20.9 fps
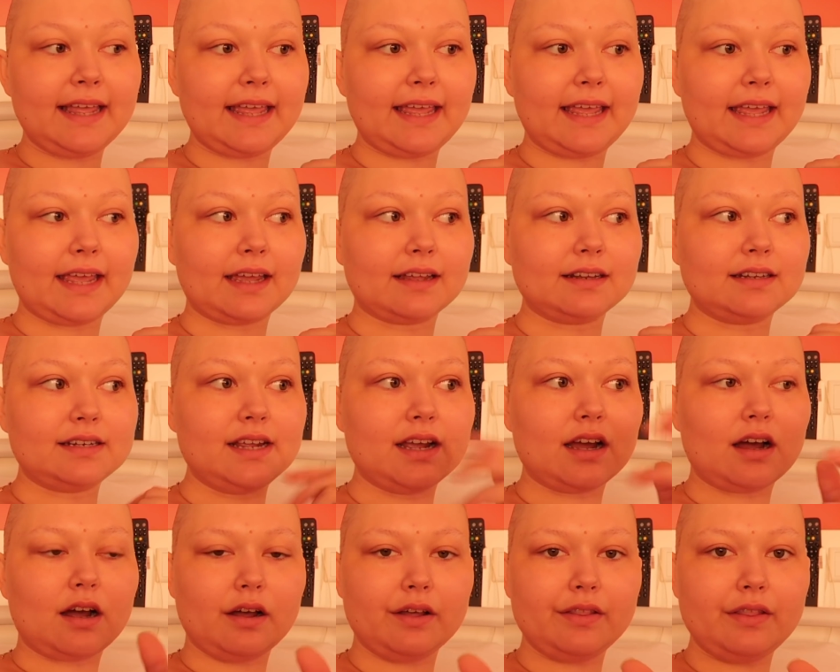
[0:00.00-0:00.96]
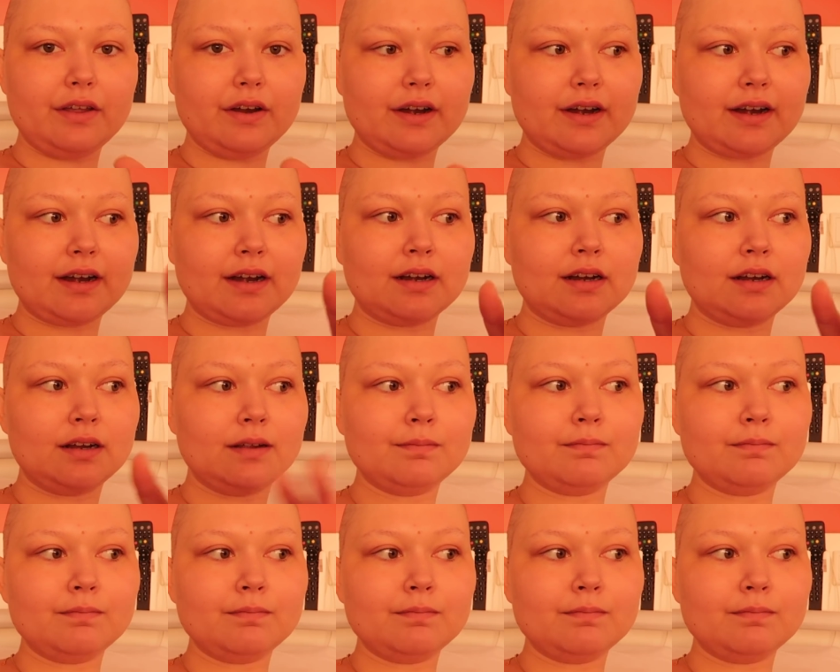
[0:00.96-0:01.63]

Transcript: and the other